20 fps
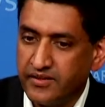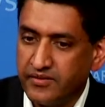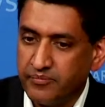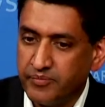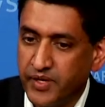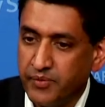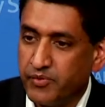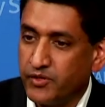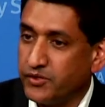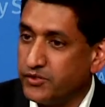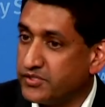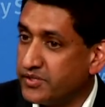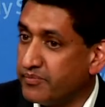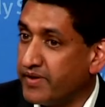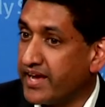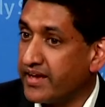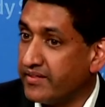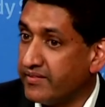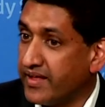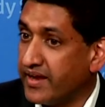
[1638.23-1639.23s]
people used to
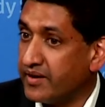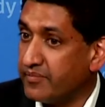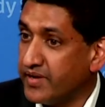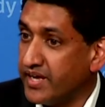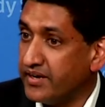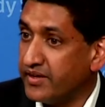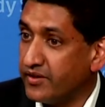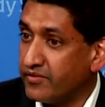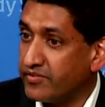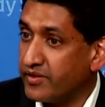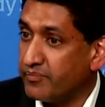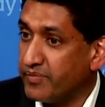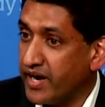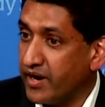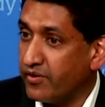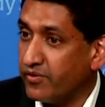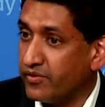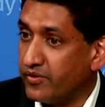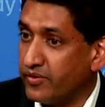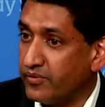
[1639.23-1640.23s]
make a lot of money off the
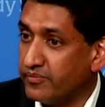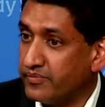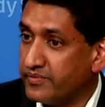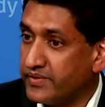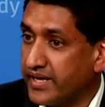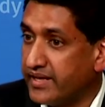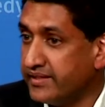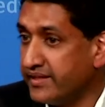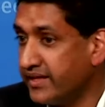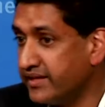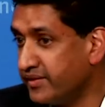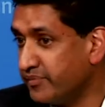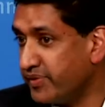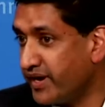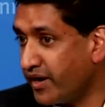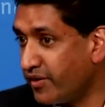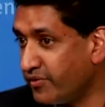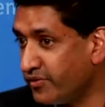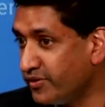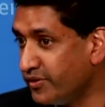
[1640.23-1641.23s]
power loom. And then the
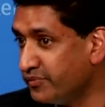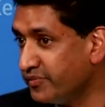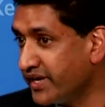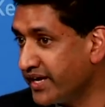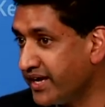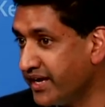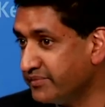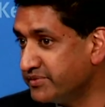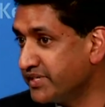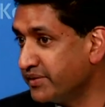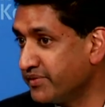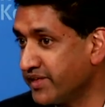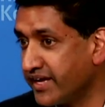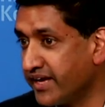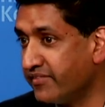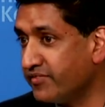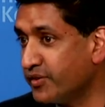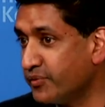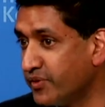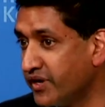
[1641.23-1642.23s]
power loom became something
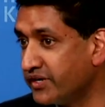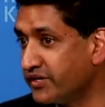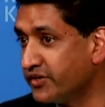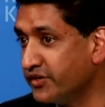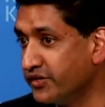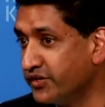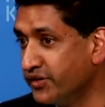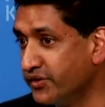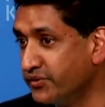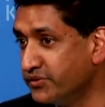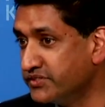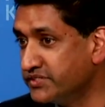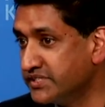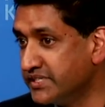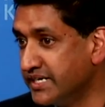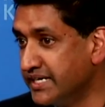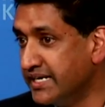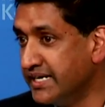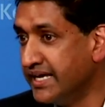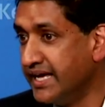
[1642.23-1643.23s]
everyone could use,
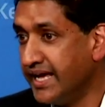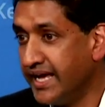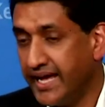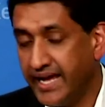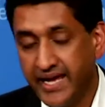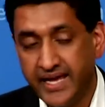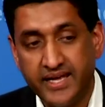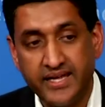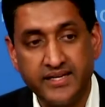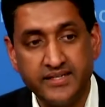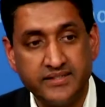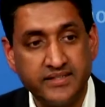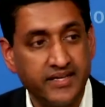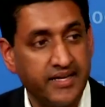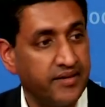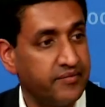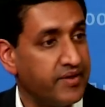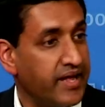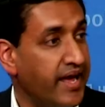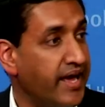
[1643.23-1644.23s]
and
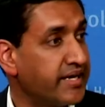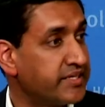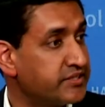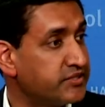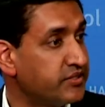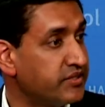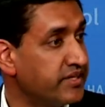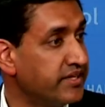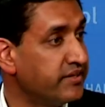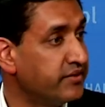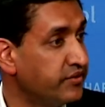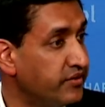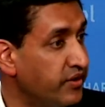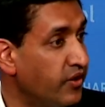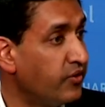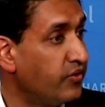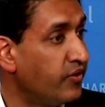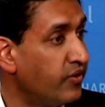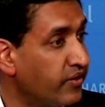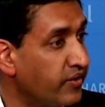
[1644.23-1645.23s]
it actually, you no
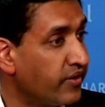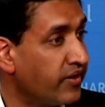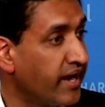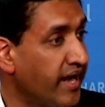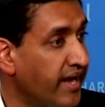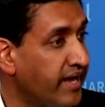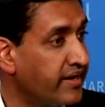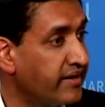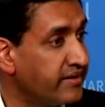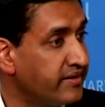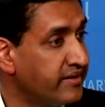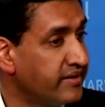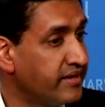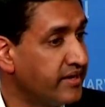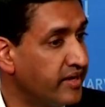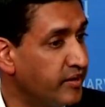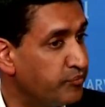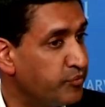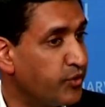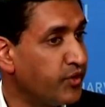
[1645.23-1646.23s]
longer had
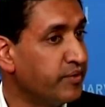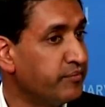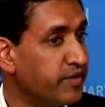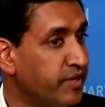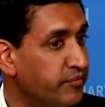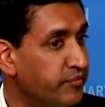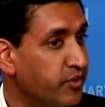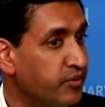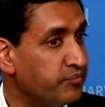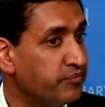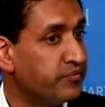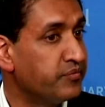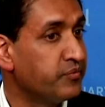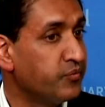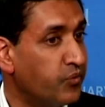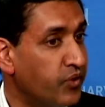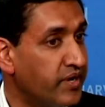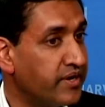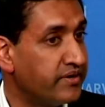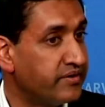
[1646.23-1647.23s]
a premium on
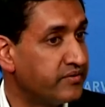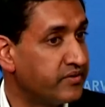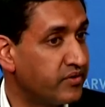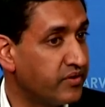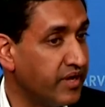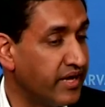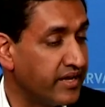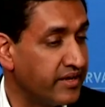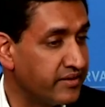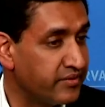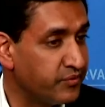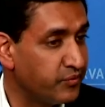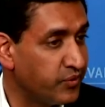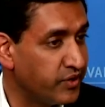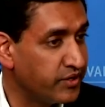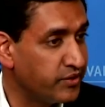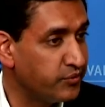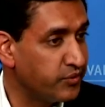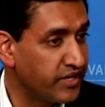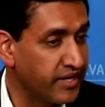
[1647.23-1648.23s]

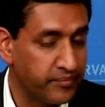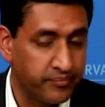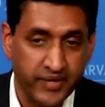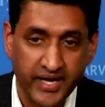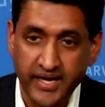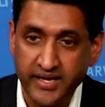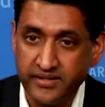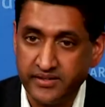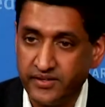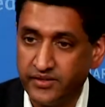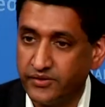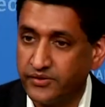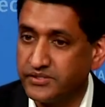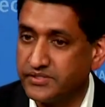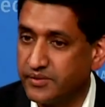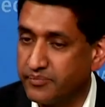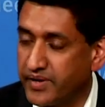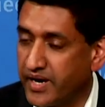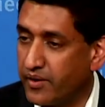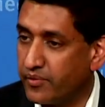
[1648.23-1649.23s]
what you would get paid to use
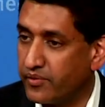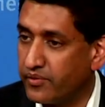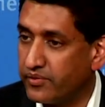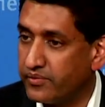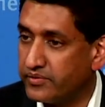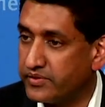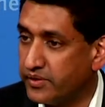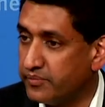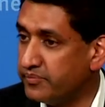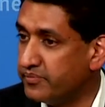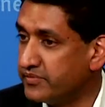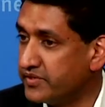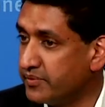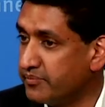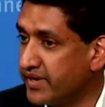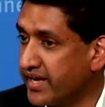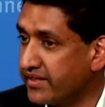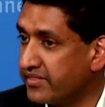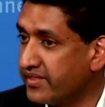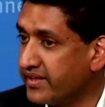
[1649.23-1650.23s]
the power, to
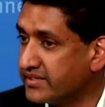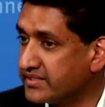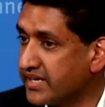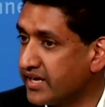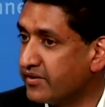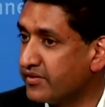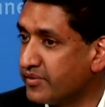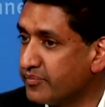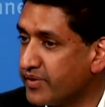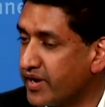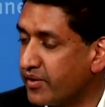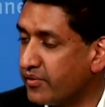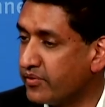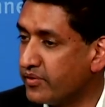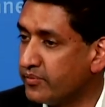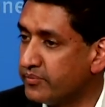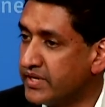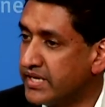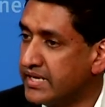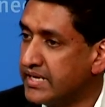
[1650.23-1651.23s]
make things out of the power
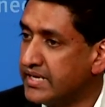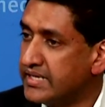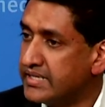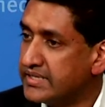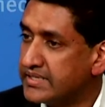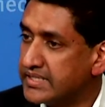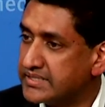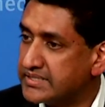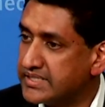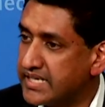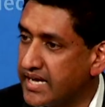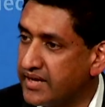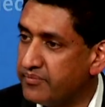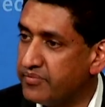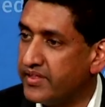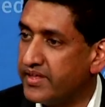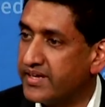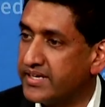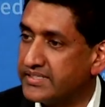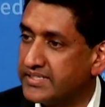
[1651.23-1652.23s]
loom. The same
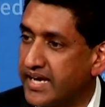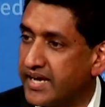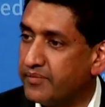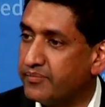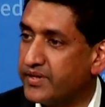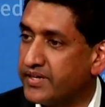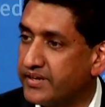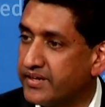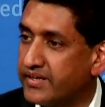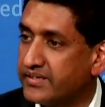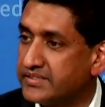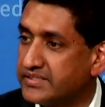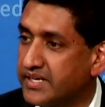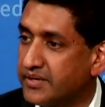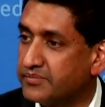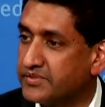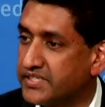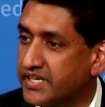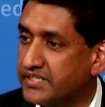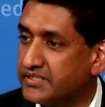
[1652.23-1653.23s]
thing is happening in
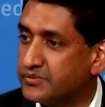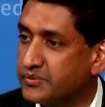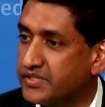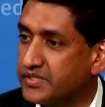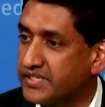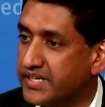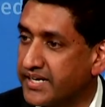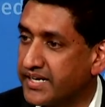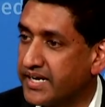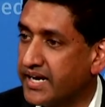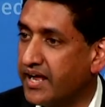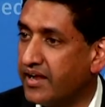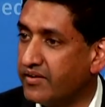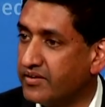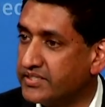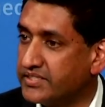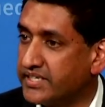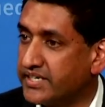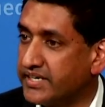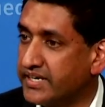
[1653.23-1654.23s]
some sense with
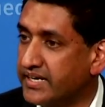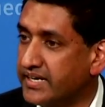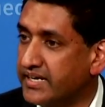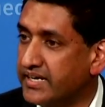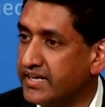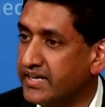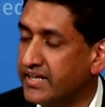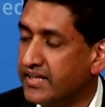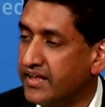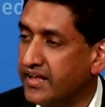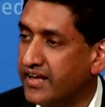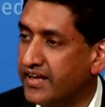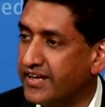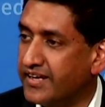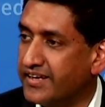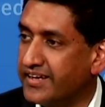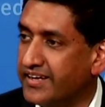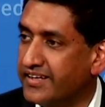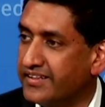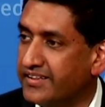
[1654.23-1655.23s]
technology.
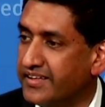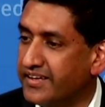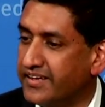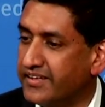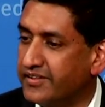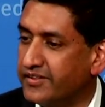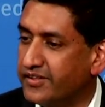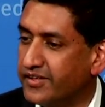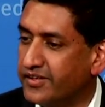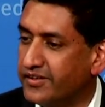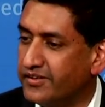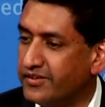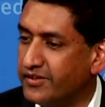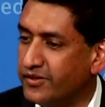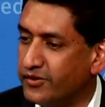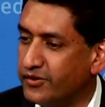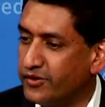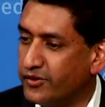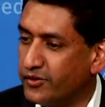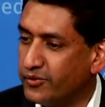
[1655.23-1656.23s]
The
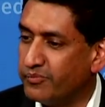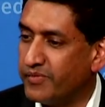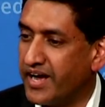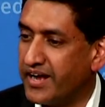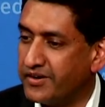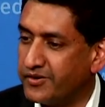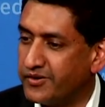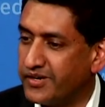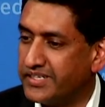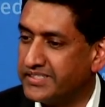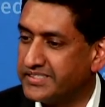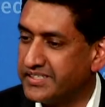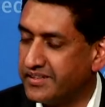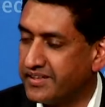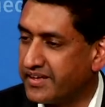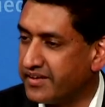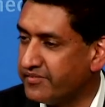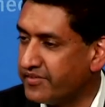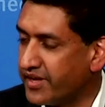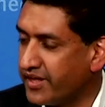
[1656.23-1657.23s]
new mantra in
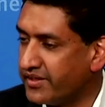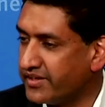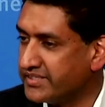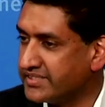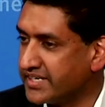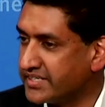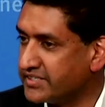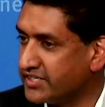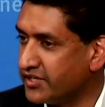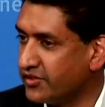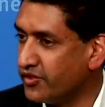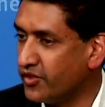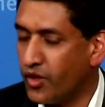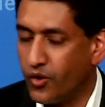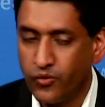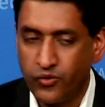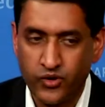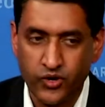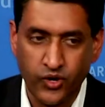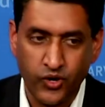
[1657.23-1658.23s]
Silicon Valley is actually
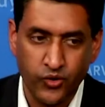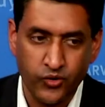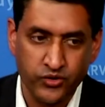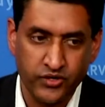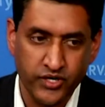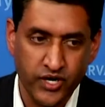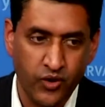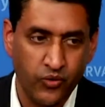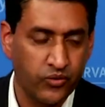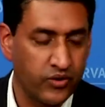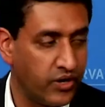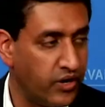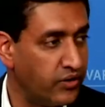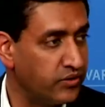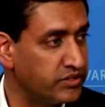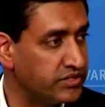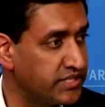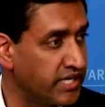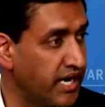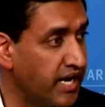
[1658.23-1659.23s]
low-code,
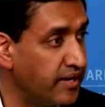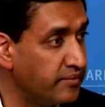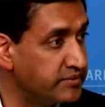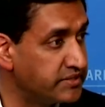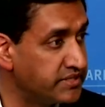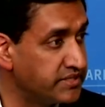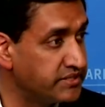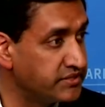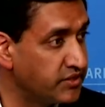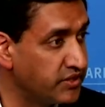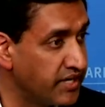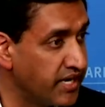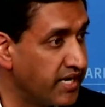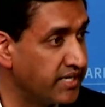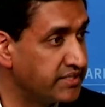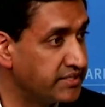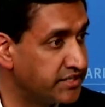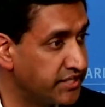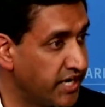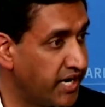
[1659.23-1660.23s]
no-code jobs. These are
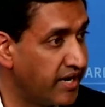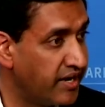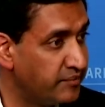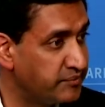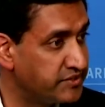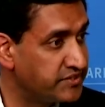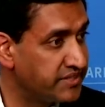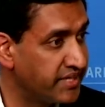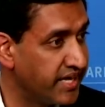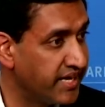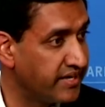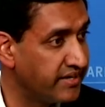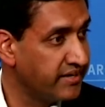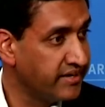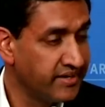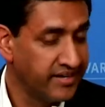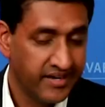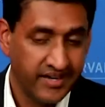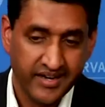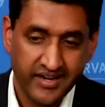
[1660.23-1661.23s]
not jobs that
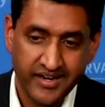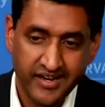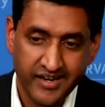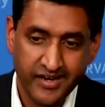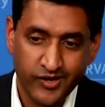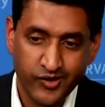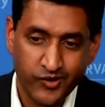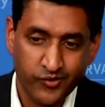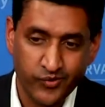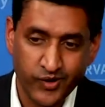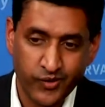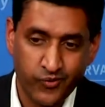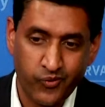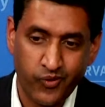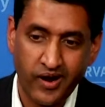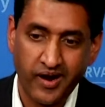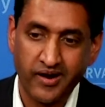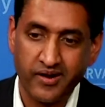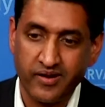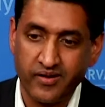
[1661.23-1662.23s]

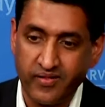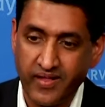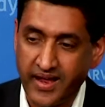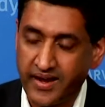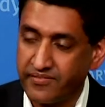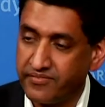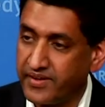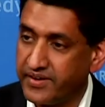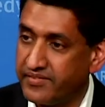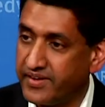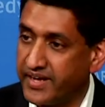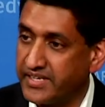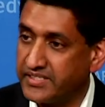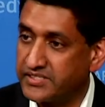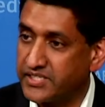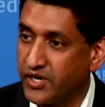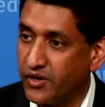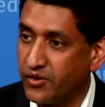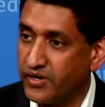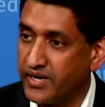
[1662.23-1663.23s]
require a lot of advanced
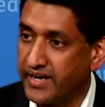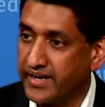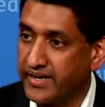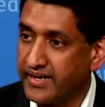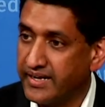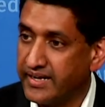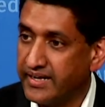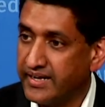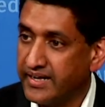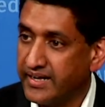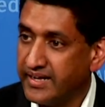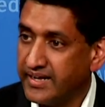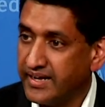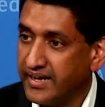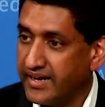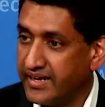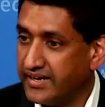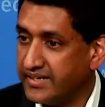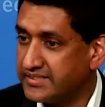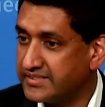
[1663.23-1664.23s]
coding.
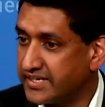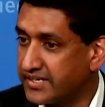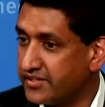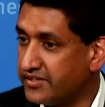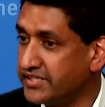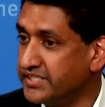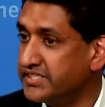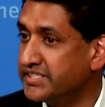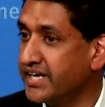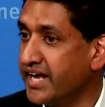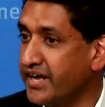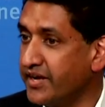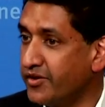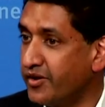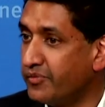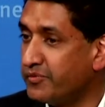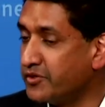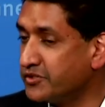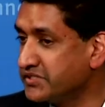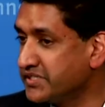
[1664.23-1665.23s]
And it's a cliche
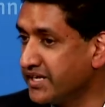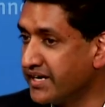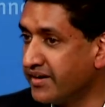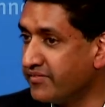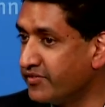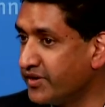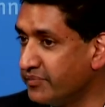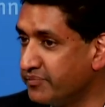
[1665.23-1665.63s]
almost that every